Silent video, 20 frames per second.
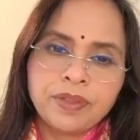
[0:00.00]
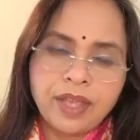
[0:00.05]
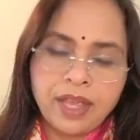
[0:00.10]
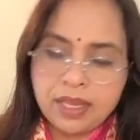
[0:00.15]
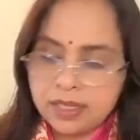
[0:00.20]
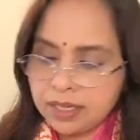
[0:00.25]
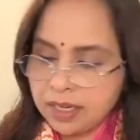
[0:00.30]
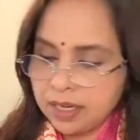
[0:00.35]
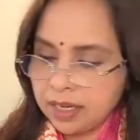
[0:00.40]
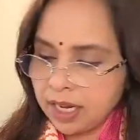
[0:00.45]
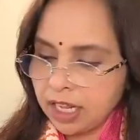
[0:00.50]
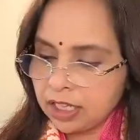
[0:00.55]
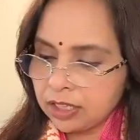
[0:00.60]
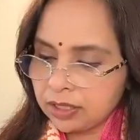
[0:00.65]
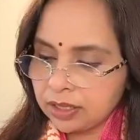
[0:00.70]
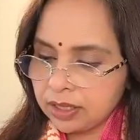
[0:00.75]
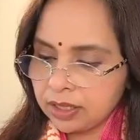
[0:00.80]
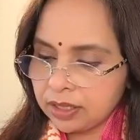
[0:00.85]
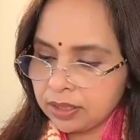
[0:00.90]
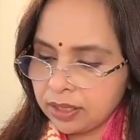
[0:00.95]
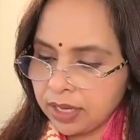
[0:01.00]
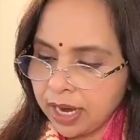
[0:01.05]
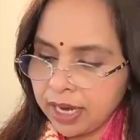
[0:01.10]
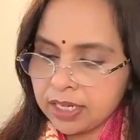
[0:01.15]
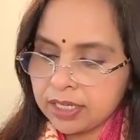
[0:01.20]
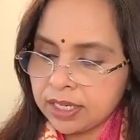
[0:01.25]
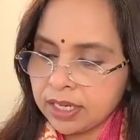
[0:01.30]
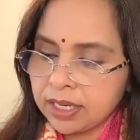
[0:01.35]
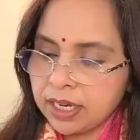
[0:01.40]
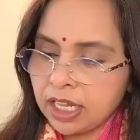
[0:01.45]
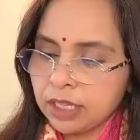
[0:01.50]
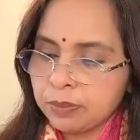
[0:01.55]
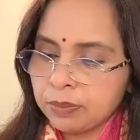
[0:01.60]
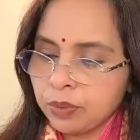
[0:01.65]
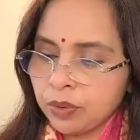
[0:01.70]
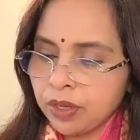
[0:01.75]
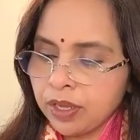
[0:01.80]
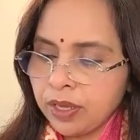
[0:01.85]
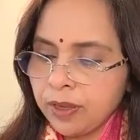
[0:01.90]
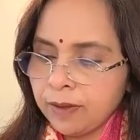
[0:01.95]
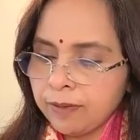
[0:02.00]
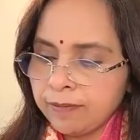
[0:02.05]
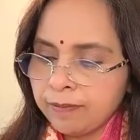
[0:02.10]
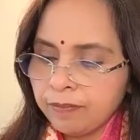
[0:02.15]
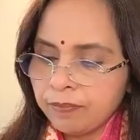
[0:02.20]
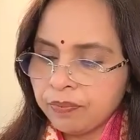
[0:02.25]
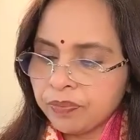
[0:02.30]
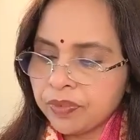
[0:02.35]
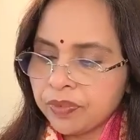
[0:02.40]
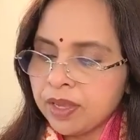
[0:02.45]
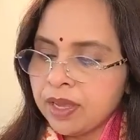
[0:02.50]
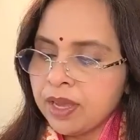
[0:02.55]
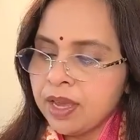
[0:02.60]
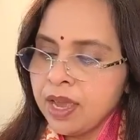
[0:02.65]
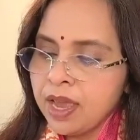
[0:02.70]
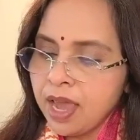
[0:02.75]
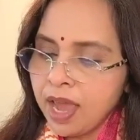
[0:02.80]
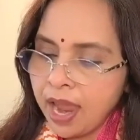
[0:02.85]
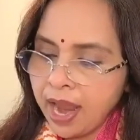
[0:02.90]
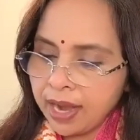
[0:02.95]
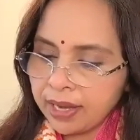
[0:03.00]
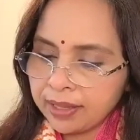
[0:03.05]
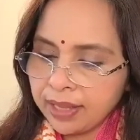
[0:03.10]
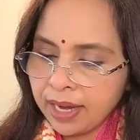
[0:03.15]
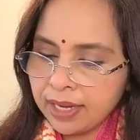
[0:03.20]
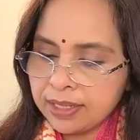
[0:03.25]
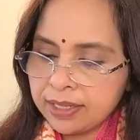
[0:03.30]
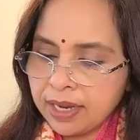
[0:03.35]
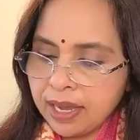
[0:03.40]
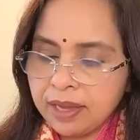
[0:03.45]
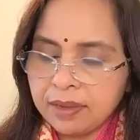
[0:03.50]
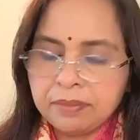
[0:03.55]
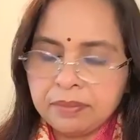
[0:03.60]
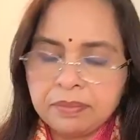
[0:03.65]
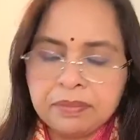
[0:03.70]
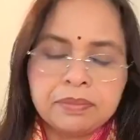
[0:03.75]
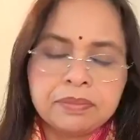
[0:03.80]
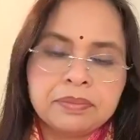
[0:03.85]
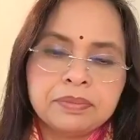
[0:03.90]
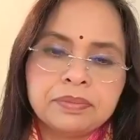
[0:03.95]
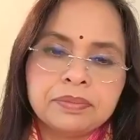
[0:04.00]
and Jagannath Puri. At that time,